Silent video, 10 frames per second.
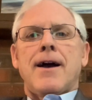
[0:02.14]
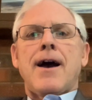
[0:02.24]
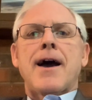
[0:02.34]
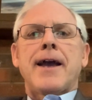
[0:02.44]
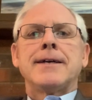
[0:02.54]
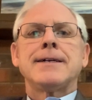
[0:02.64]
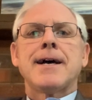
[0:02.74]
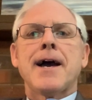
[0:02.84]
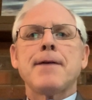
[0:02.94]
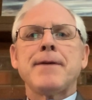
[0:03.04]
Hi,
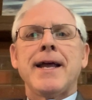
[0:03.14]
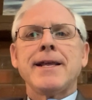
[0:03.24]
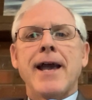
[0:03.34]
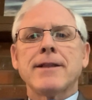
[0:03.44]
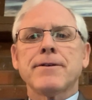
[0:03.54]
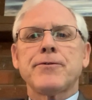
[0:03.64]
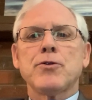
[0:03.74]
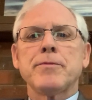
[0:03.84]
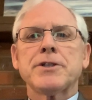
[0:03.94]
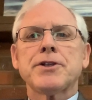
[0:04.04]
I'm Eddie Aliff,
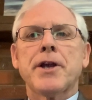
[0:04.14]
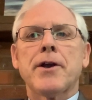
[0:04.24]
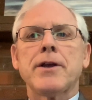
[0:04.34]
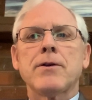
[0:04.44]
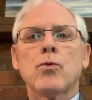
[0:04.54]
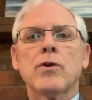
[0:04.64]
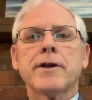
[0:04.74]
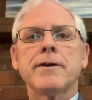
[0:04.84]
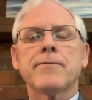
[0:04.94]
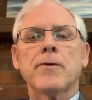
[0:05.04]
your missionary,
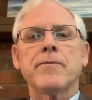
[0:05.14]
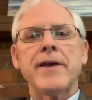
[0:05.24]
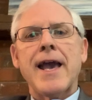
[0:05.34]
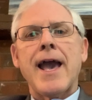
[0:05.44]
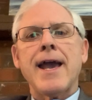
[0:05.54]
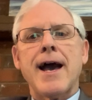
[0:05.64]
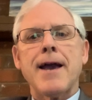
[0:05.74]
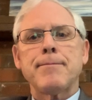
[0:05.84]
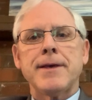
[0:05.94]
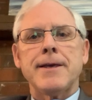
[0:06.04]
working for
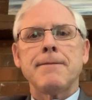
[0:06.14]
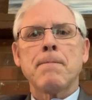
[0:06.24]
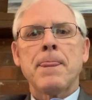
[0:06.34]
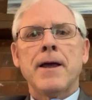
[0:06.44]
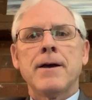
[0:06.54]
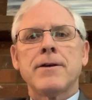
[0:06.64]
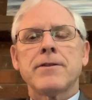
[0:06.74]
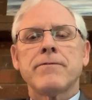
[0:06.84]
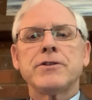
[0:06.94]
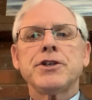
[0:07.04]
VAIB,
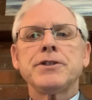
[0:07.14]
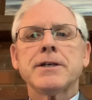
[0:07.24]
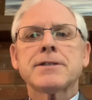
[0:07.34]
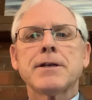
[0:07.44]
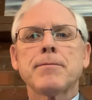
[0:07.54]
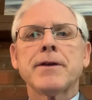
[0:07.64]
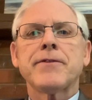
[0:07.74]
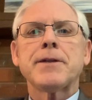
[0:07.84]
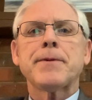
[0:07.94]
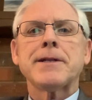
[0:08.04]
the Virginia Assembly of
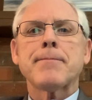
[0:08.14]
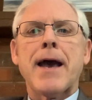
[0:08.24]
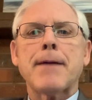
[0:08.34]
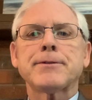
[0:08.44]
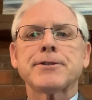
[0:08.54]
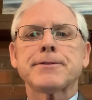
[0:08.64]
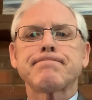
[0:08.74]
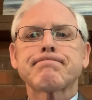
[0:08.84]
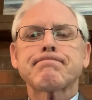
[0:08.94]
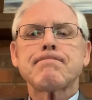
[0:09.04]
Independent Baptists.
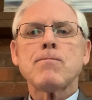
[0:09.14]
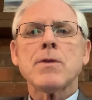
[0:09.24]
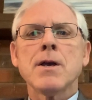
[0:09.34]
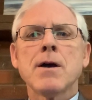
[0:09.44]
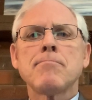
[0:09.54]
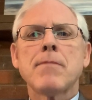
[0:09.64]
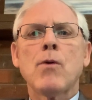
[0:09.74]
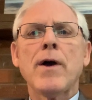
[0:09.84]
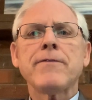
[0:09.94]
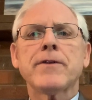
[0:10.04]
My
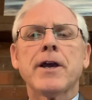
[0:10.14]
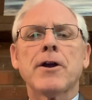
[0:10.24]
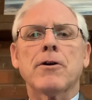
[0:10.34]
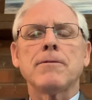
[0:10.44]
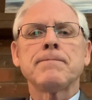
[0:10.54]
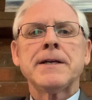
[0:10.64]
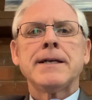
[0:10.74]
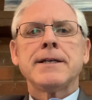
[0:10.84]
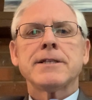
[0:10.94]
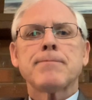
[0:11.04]
wife, Carol,
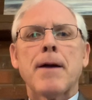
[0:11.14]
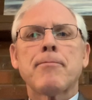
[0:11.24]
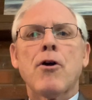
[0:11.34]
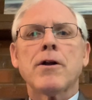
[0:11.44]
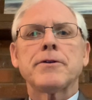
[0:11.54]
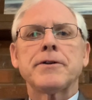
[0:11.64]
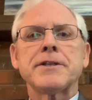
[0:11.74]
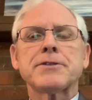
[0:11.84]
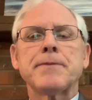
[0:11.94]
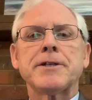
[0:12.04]
is my partner in
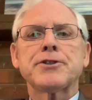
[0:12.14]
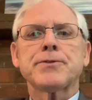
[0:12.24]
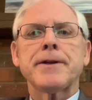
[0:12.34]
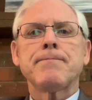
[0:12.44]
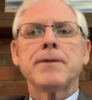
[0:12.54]
this ministry.